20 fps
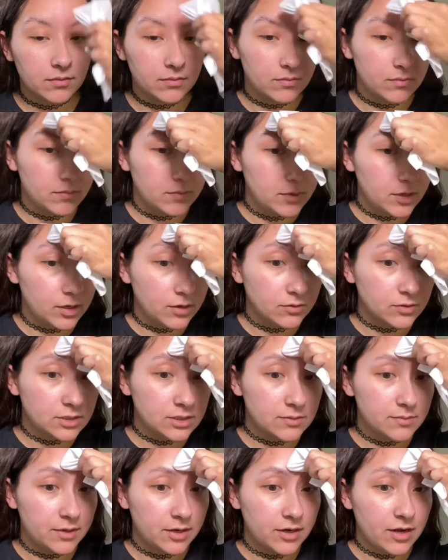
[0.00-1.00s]
you know,
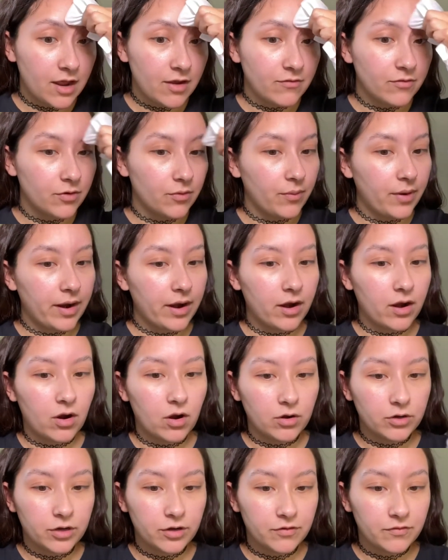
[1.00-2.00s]
smeared everywhere
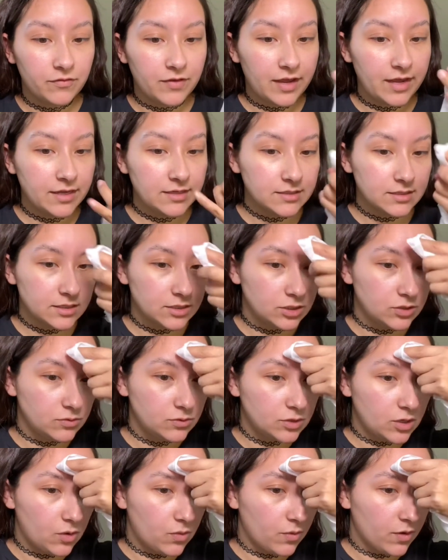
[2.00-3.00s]
on your face, because you
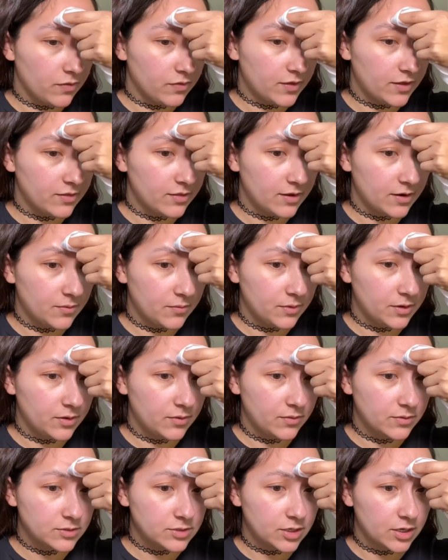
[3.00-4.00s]
don't want that there when
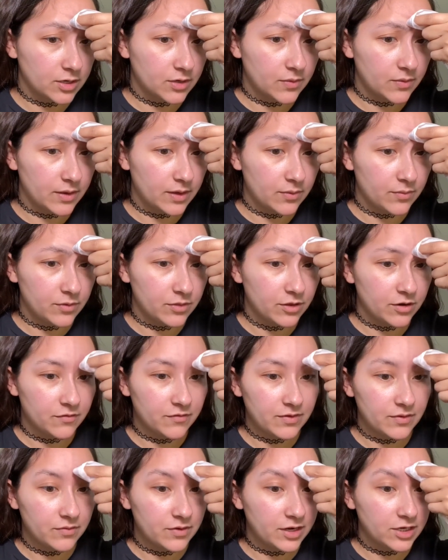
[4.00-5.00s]
you start going in with your
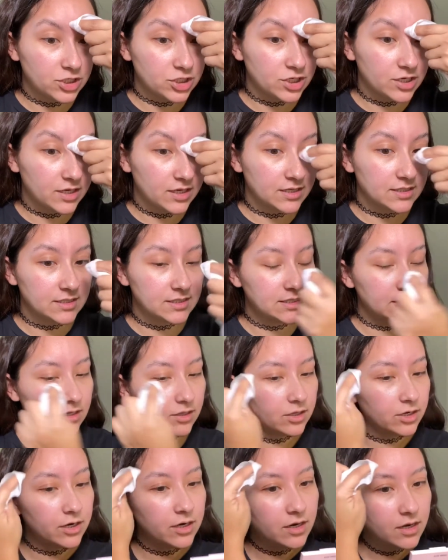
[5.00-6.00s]
foundation and
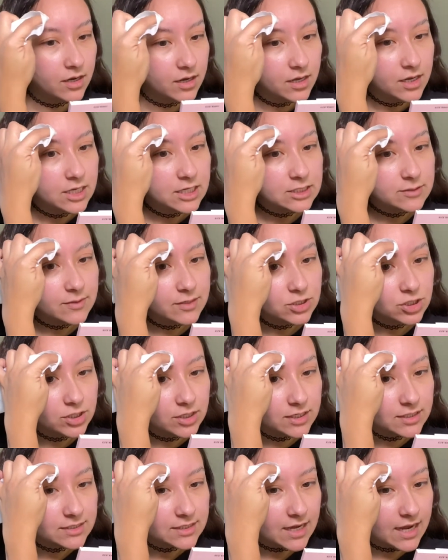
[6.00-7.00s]
concealer. Especially
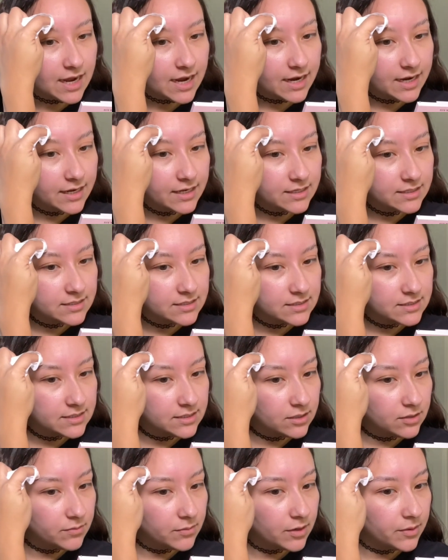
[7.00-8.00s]
because I
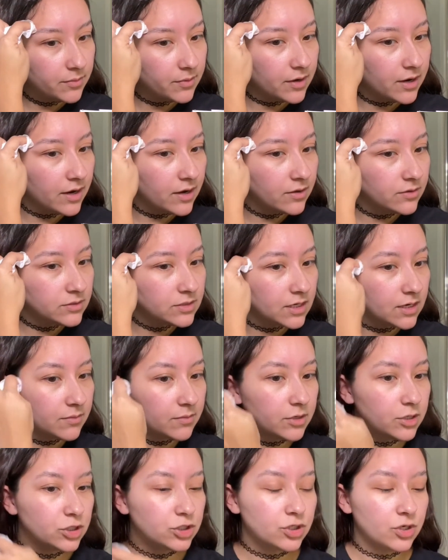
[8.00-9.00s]
conceal my brows, and I'm
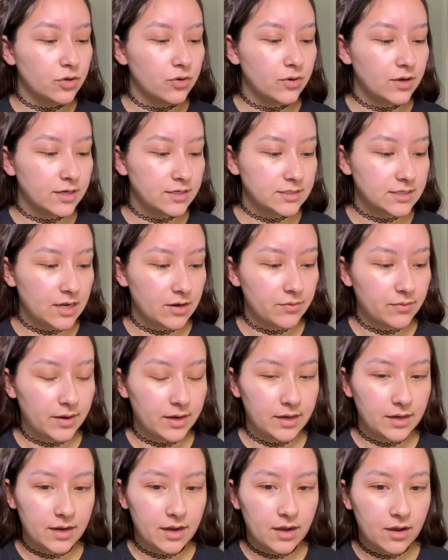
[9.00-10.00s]
going to show you guys that
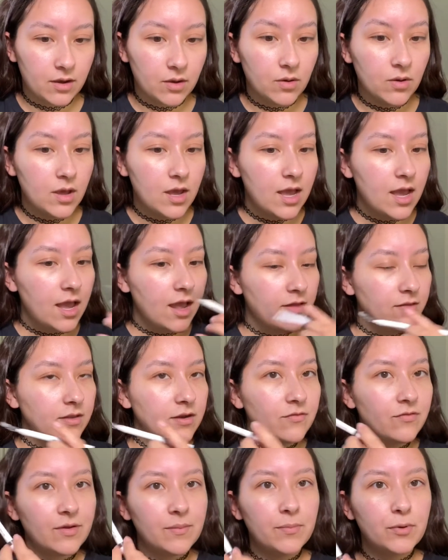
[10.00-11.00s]
right now. And then
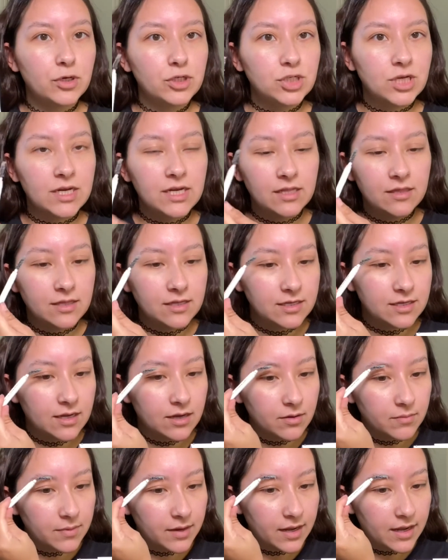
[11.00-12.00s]
if I push anything
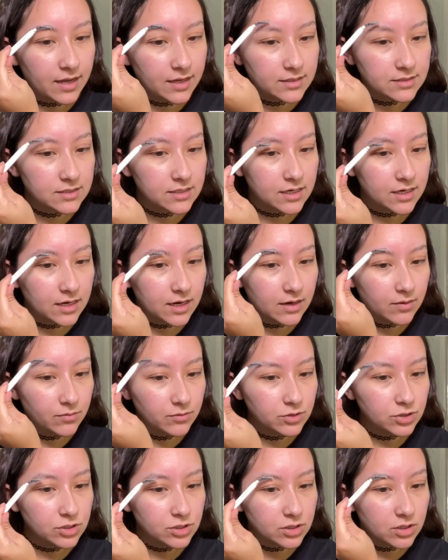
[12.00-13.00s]
down by accident, I will
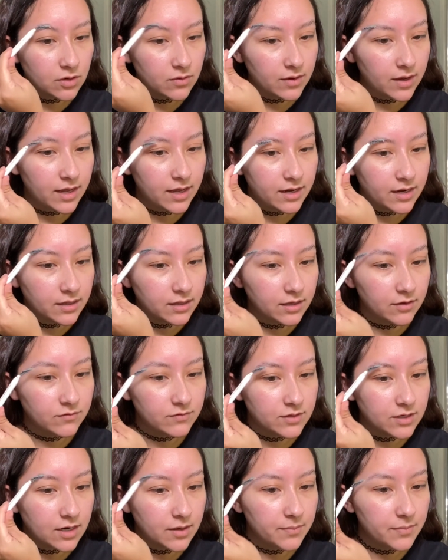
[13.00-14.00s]
just go ahead and
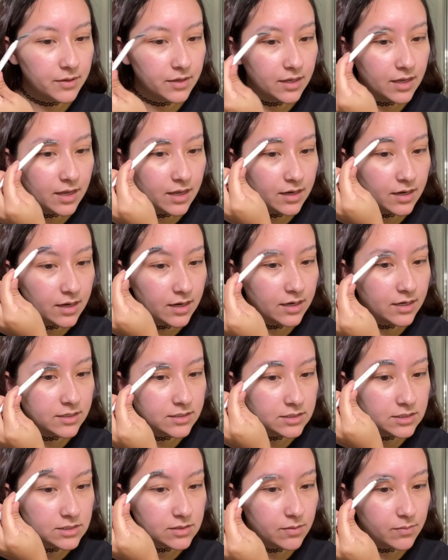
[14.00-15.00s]
lift it up again, and
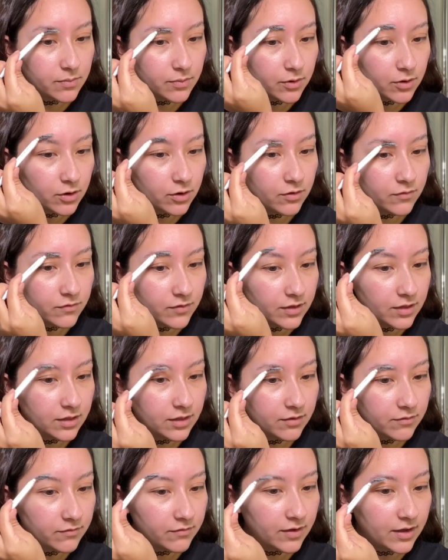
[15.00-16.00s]
it's
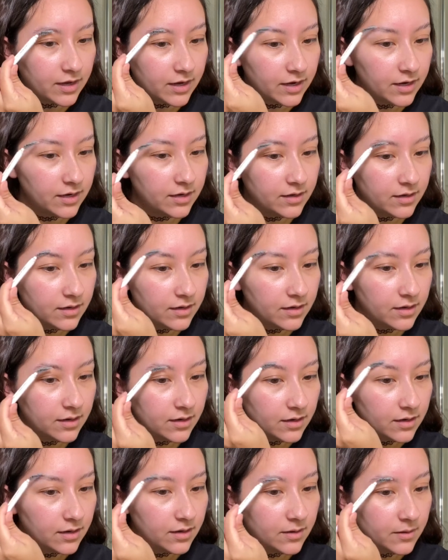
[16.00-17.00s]
perfectly fine.
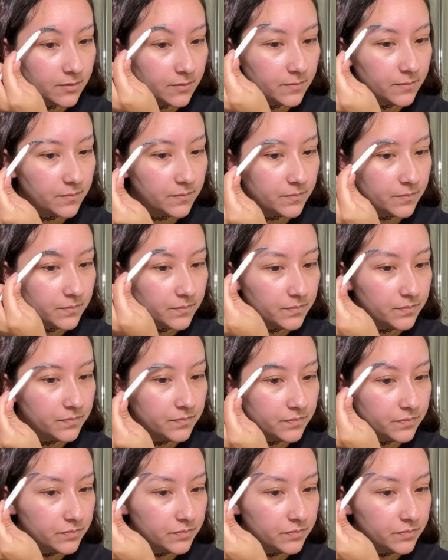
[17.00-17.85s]
If